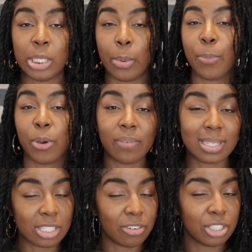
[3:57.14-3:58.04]
So in
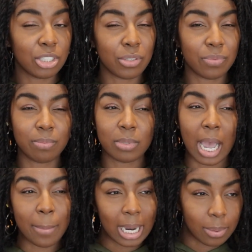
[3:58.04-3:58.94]
previous iterations of
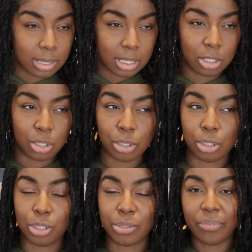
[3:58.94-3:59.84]
time allowances, you could use